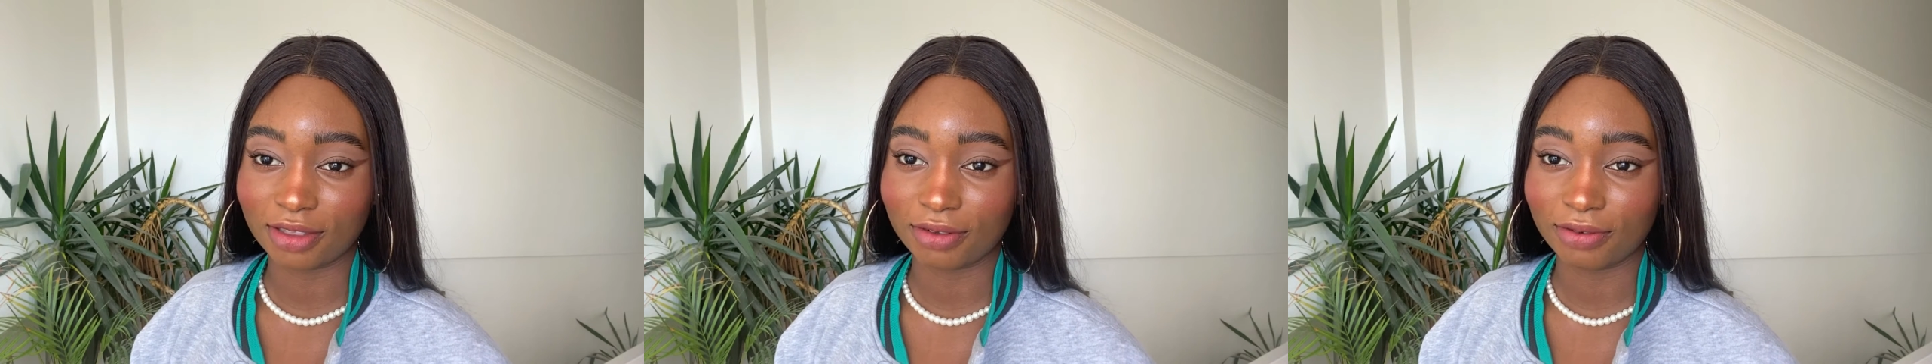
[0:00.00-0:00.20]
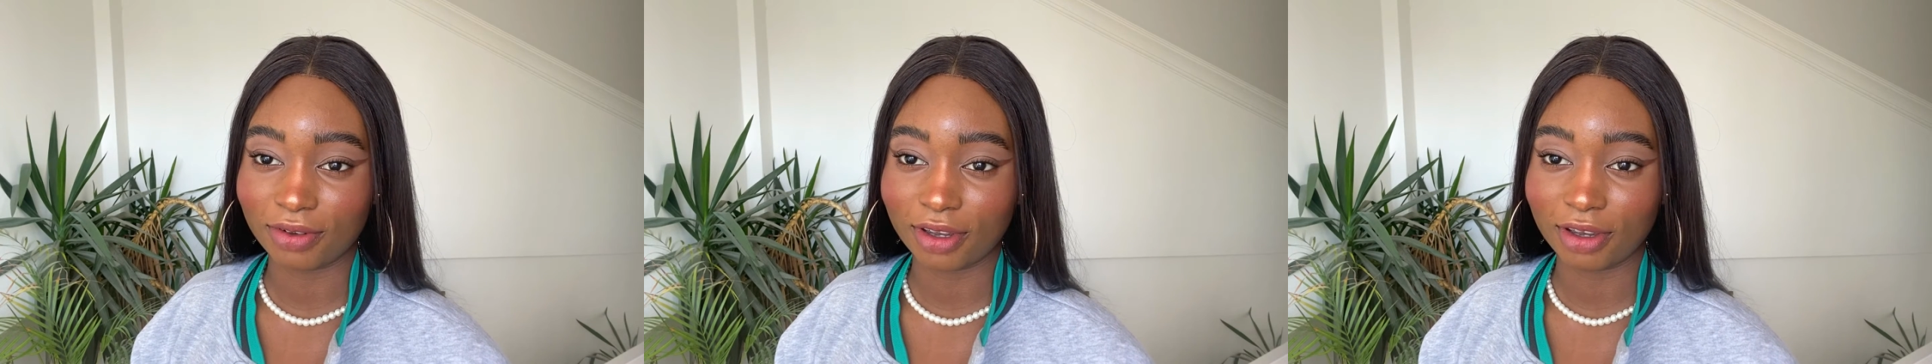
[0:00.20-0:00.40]

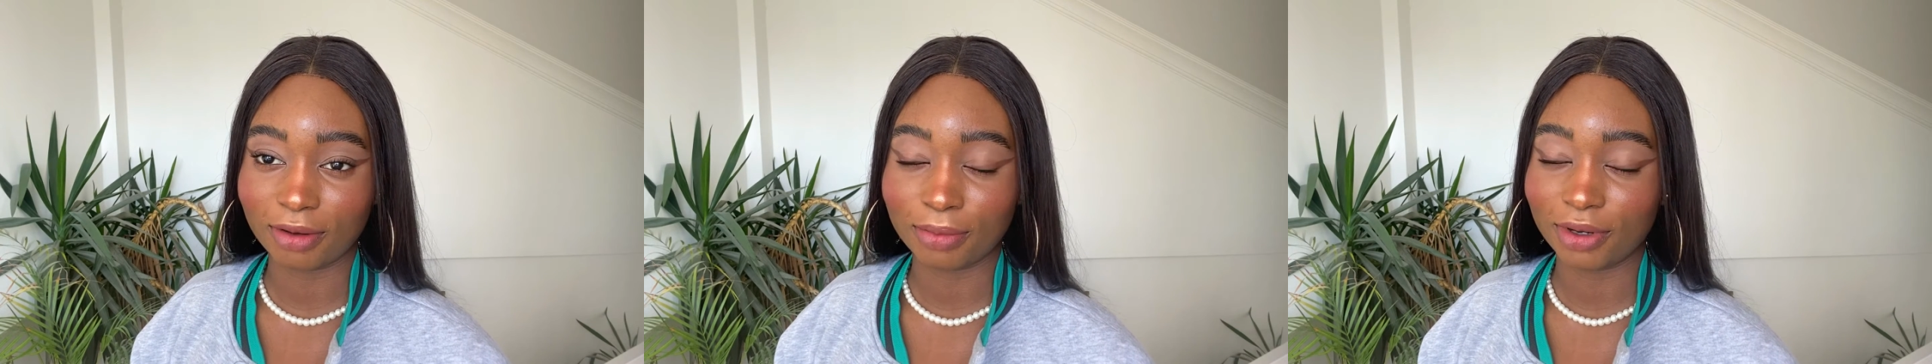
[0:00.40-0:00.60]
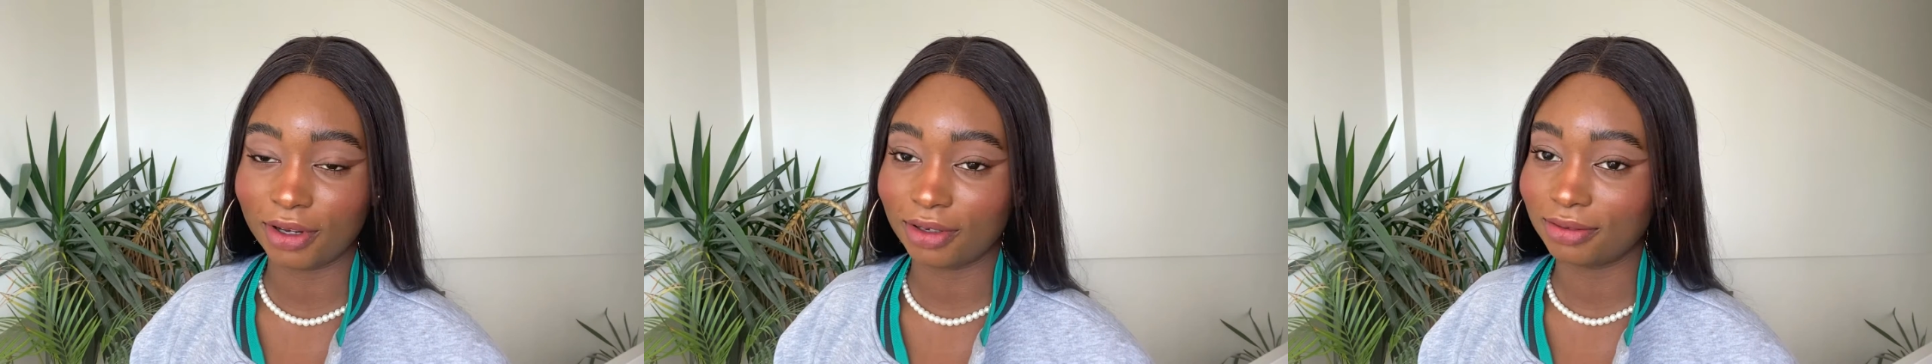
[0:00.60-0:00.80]
the fair
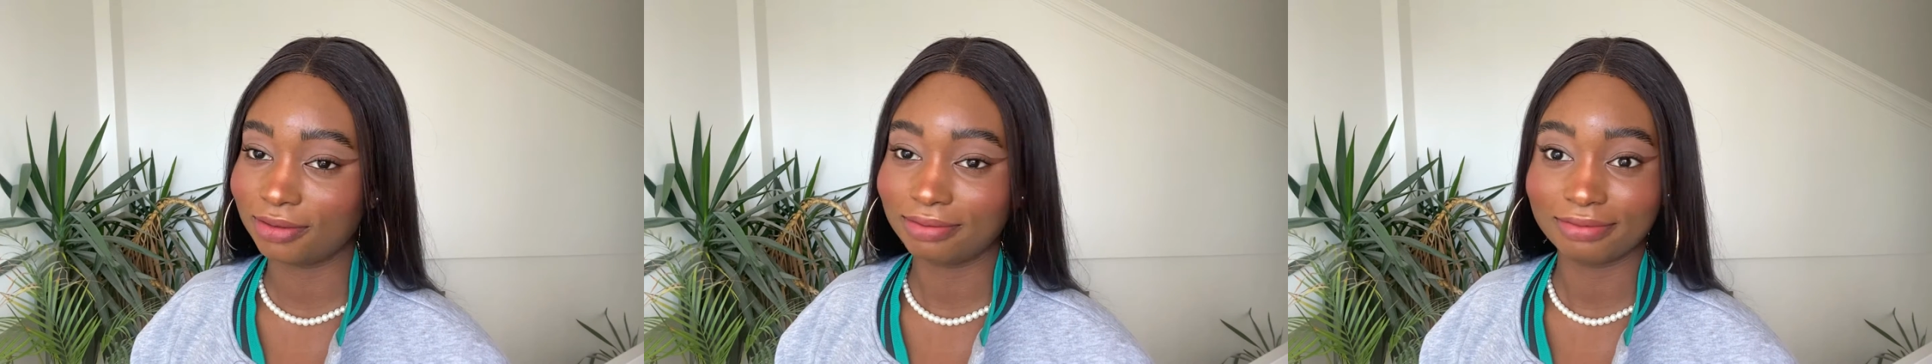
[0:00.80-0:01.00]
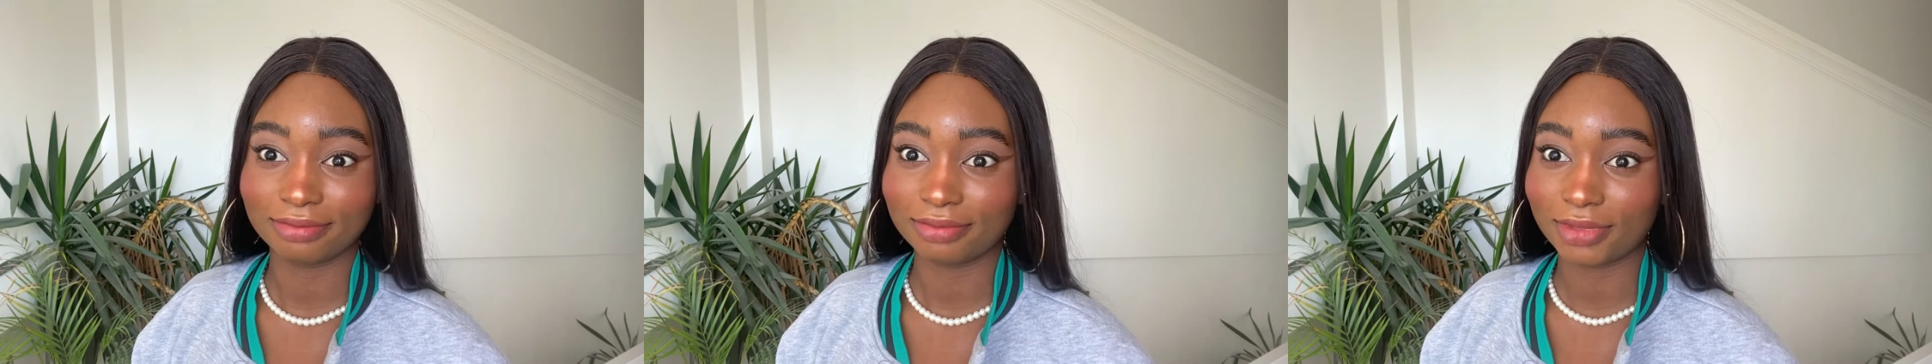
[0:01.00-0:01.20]
but
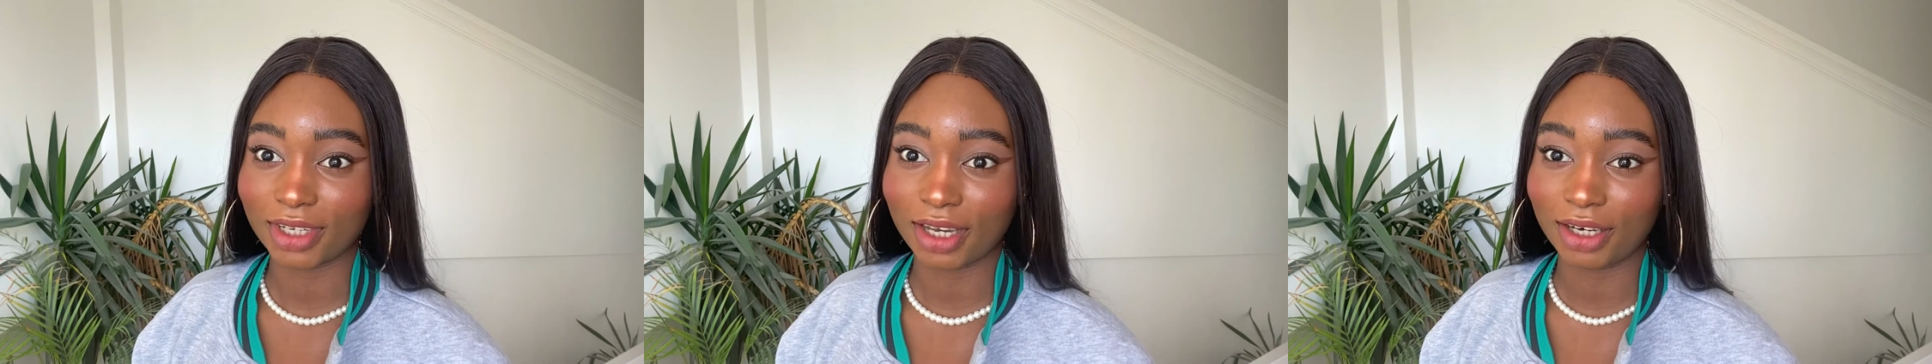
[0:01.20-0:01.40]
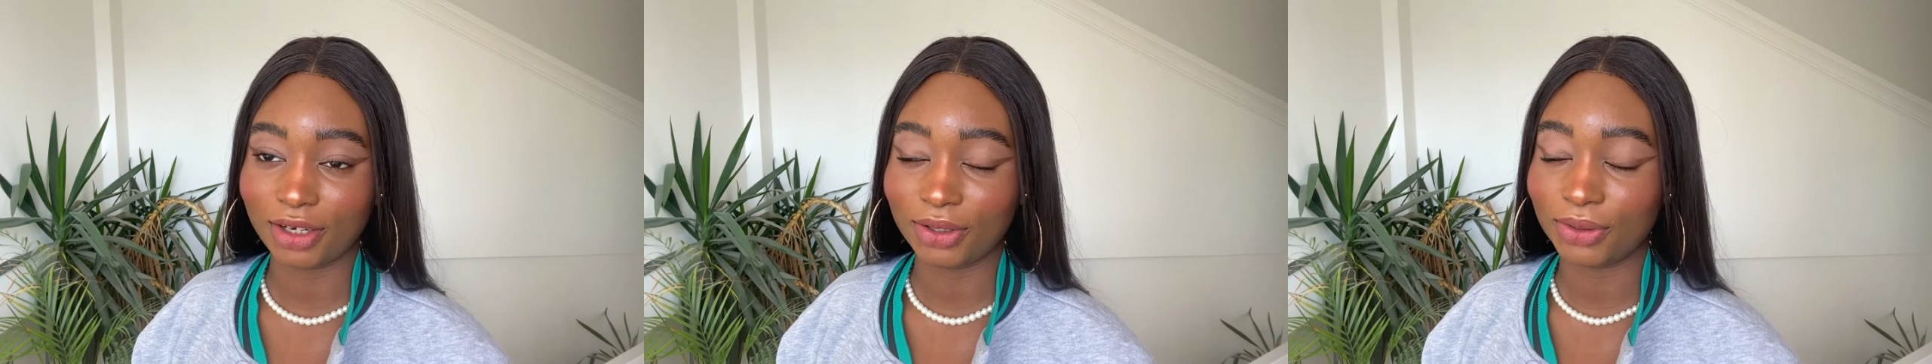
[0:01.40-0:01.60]

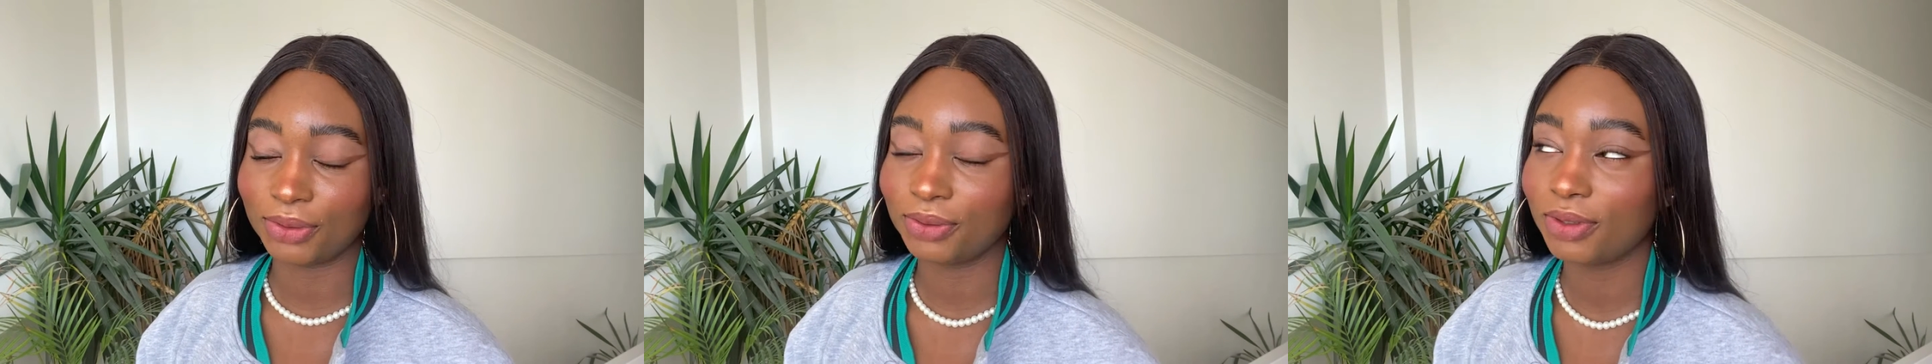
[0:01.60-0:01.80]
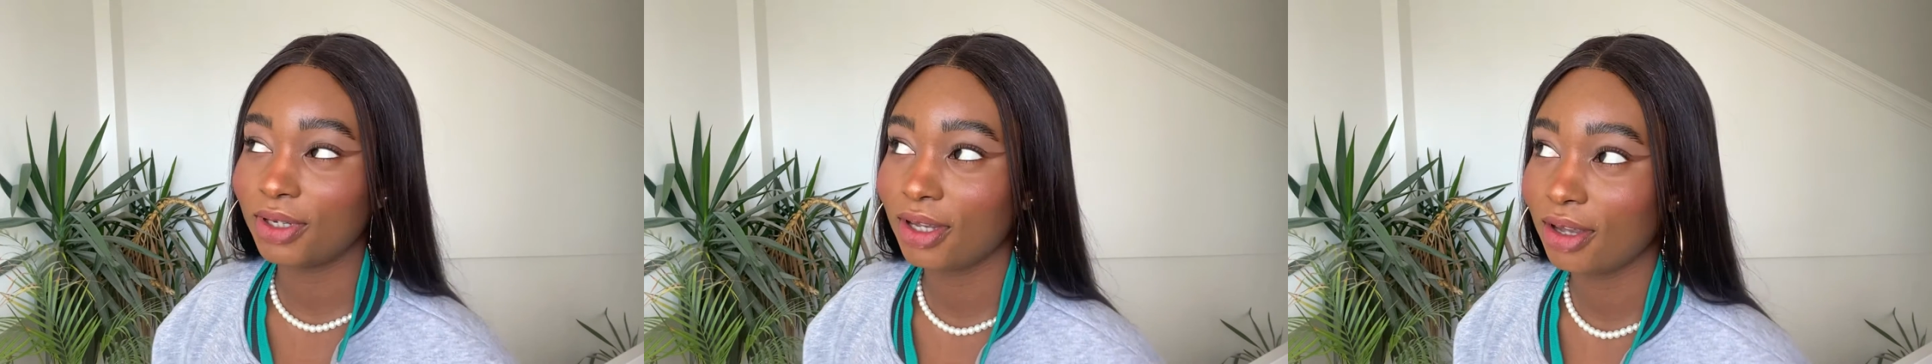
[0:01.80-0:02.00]
anywho